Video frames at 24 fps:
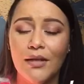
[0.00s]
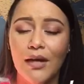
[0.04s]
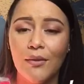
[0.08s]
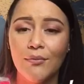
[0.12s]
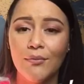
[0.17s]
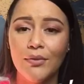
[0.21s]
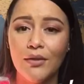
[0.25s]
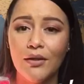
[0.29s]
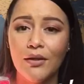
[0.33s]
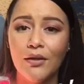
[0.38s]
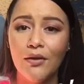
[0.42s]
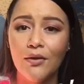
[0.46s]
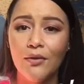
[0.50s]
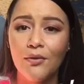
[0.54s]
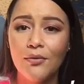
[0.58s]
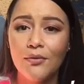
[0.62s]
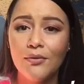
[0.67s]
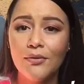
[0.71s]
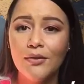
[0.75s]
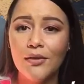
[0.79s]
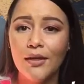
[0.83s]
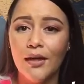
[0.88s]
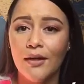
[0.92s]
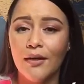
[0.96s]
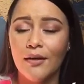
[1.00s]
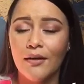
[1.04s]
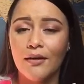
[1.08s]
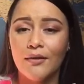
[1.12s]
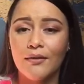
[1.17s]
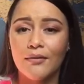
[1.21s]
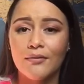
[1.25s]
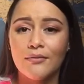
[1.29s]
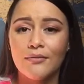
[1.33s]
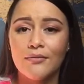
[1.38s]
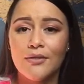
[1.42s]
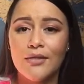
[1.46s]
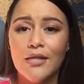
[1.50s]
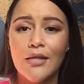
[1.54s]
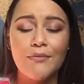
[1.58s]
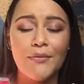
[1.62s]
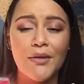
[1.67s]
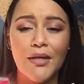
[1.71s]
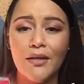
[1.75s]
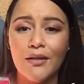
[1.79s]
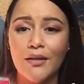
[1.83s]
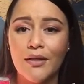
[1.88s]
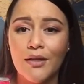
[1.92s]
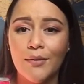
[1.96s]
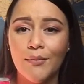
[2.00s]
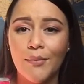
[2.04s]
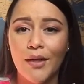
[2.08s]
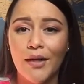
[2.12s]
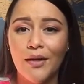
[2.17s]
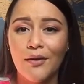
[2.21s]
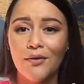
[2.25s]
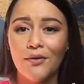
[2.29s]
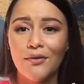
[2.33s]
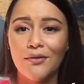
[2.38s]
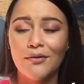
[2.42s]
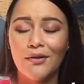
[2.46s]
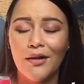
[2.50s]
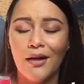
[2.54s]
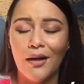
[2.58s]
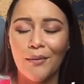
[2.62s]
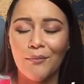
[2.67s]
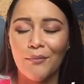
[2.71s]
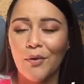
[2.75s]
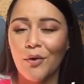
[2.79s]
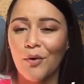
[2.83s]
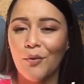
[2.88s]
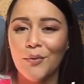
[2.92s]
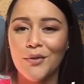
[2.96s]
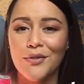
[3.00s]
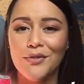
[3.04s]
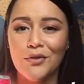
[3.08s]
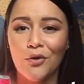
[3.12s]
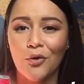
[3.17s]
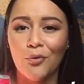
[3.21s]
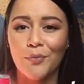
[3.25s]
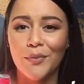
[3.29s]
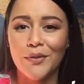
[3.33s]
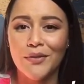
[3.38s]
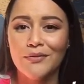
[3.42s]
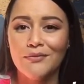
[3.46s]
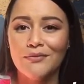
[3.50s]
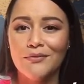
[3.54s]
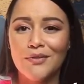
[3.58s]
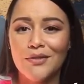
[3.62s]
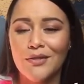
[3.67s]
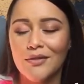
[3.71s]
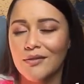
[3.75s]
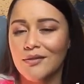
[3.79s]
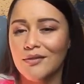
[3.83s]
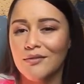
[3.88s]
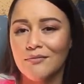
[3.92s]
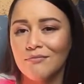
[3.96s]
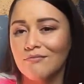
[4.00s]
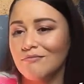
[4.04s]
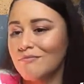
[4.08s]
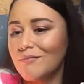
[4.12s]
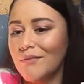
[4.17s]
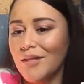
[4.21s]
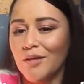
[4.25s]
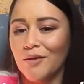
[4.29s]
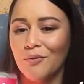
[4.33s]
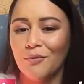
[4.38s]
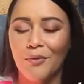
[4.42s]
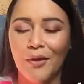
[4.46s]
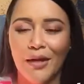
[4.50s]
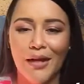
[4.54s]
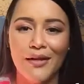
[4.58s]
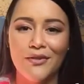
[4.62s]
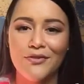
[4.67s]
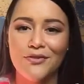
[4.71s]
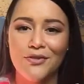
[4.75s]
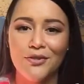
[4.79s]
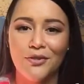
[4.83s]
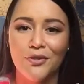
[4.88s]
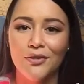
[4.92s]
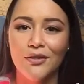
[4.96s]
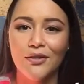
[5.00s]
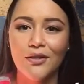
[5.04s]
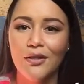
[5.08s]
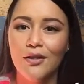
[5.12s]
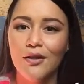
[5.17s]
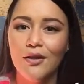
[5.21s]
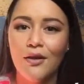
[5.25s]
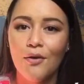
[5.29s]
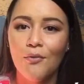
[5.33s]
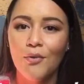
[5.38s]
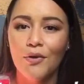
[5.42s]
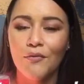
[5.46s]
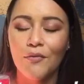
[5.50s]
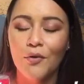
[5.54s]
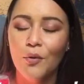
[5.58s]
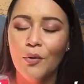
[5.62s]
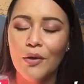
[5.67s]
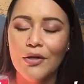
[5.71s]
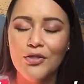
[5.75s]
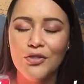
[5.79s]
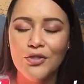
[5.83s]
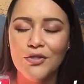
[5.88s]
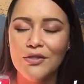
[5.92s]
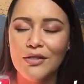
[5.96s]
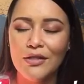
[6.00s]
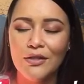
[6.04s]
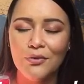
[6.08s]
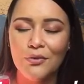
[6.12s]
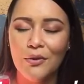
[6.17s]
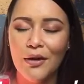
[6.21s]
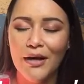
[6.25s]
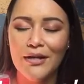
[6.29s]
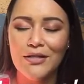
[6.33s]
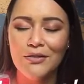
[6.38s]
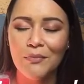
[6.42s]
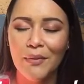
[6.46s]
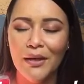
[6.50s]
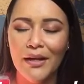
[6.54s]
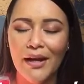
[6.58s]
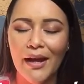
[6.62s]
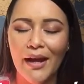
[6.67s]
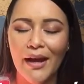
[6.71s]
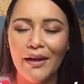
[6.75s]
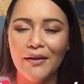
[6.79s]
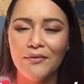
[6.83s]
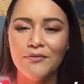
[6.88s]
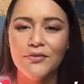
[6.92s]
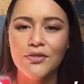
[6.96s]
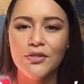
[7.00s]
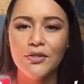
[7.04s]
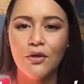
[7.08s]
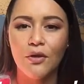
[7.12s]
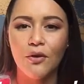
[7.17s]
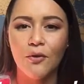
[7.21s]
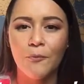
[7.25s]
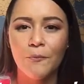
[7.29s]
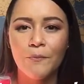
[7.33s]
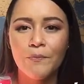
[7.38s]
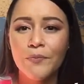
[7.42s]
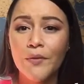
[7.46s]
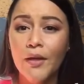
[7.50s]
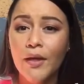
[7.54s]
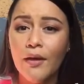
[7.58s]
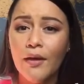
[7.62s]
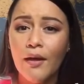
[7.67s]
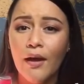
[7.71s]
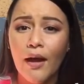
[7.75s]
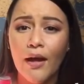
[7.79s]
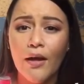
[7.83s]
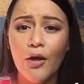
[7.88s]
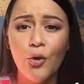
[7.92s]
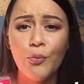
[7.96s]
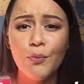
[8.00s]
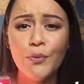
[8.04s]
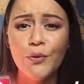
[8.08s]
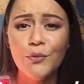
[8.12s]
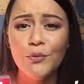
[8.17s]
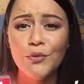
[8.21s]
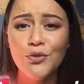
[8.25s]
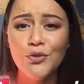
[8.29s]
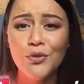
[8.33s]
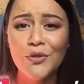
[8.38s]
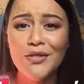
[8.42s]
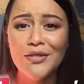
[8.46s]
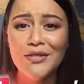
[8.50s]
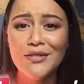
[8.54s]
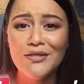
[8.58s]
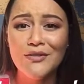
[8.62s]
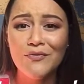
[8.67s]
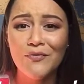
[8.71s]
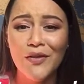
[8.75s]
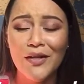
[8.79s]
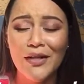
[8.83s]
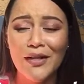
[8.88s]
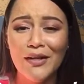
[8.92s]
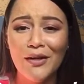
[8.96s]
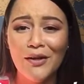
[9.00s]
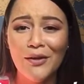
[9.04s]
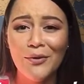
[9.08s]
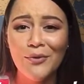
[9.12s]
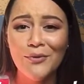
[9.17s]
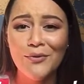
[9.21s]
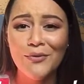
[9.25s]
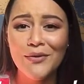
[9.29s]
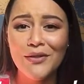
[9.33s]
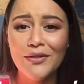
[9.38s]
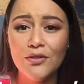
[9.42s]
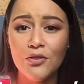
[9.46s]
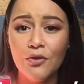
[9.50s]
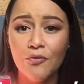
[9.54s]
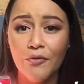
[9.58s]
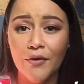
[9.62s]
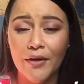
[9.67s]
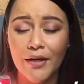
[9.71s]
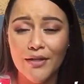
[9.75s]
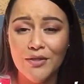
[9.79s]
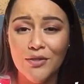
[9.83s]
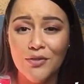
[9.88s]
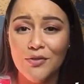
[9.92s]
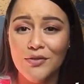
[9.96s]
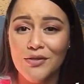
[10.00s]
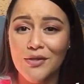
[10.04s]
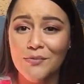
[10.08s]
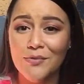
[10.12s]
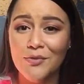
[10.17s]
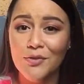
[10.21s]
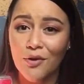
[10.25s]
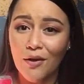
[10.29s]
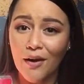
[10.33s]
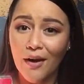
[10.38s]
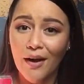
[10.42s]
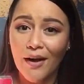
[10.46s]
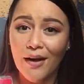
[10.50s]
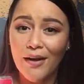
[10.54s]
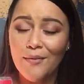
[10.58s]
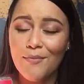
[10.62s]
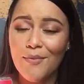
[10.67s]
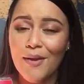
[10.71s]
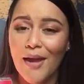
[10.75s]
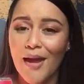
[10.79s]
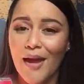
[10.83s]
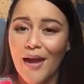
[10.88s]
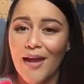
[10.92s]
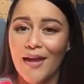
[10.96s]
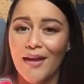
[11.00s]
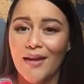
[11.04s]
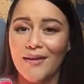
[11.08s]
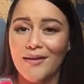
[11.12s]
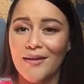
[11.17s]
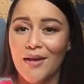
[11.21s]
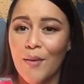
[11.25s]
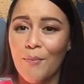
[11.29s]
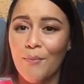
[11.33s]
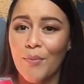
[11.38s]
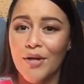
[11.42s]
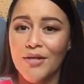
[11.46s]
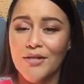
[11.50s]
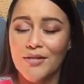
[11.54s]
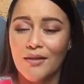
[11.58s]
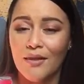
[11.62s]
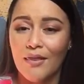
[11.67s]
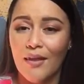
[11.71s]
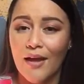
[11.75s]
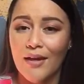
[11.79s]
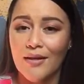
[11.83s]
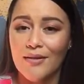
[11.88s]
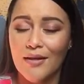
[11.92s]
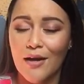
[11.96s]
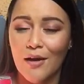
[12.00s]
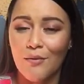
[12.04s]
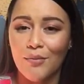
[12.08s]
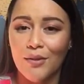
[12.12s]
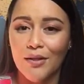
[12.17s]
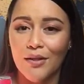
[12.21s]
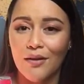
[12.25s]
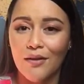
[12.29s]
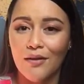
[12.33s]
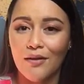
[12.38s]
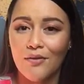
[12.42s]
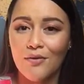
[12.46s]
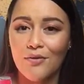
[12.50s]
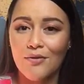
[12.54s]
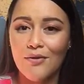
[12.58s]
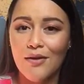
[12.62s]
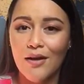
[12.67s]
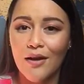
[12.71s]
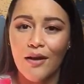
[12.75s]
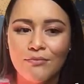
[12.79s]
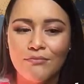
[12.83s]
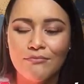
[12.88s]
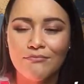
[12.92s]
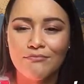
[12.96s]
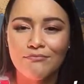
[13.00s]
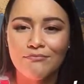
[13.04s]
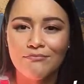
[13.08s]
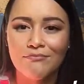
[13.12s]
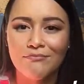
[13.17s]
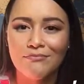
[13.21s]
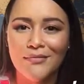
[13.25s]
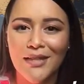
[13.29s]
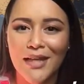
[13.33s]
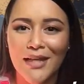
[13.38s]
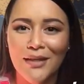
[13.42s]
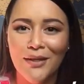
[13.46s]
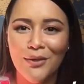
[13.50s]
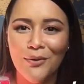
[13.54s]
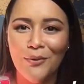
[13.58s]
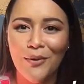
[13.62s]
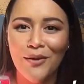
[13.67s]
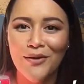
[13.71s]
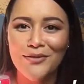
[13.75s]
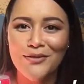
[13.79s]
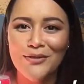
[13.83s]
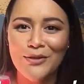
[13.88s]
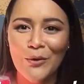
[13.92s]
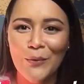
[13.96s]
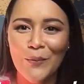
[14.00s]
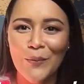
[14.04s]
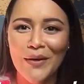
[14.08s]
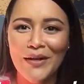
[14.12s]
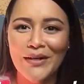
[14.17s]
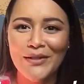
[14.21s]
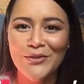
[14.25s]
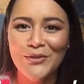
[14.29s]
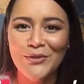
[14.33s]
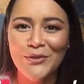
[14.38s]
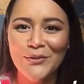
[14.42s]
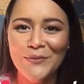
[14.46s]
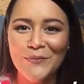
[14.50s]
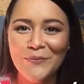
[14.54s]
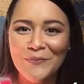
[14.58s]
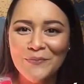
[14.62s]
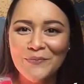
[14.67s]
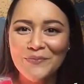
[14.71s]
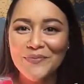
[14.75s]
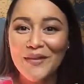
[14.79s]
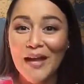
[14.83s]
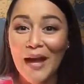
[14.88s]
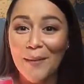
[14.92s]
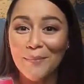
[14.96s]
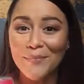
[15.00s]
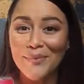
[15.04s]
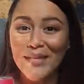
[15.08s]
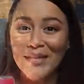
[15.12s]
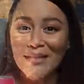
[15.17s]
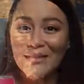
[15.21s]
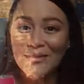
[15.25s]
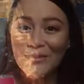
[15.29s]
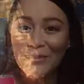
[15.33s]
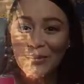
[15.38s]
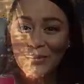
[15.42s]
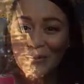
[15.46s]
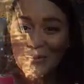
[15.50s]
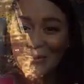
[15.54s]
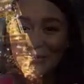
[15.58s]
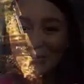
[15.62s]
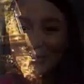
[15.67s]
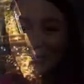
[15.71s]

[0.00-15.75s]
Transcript: down below. Send me an email. I'm always open to, answer whatever questions that you guys might have. So I hope you enjoyed this video. Don't forget to subscribe and press the like down below. Thank you all so much. A bientôt.